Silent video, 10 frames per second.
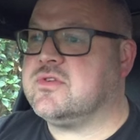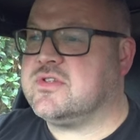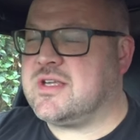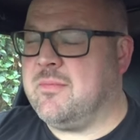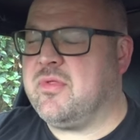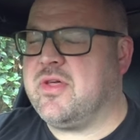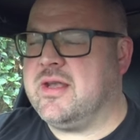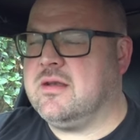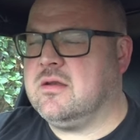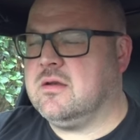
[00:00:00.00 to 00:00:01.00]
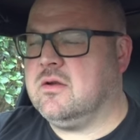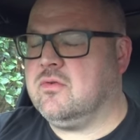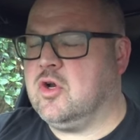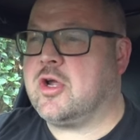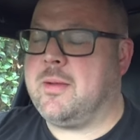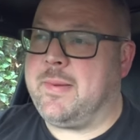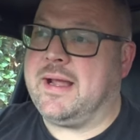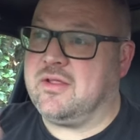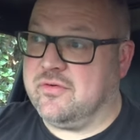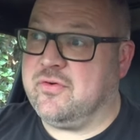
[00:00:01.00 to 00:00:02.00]
something, looking
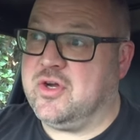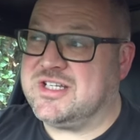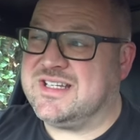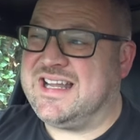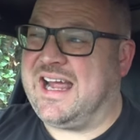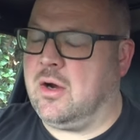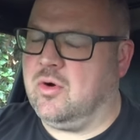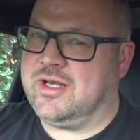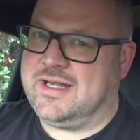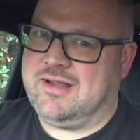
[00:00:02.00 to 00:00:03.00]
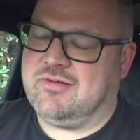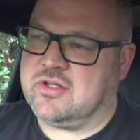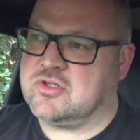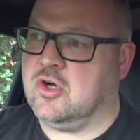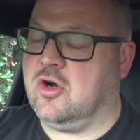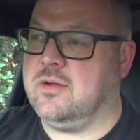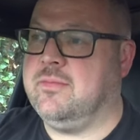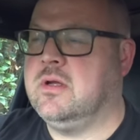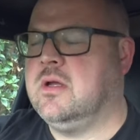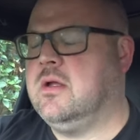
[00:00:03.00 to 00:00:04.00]
back at the footage now, I didn't hear it at the
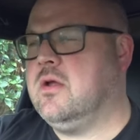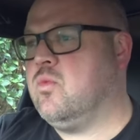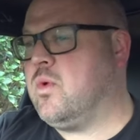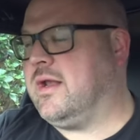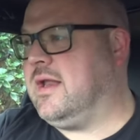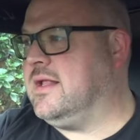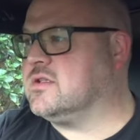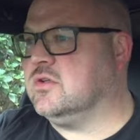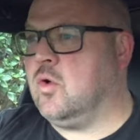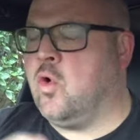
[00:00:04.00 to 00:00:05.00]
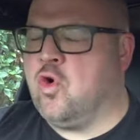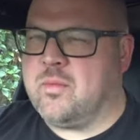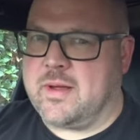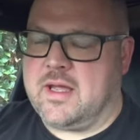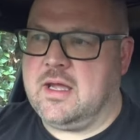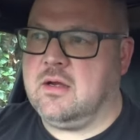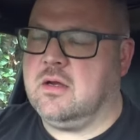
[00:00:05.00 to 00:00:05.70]
time, went into orbit.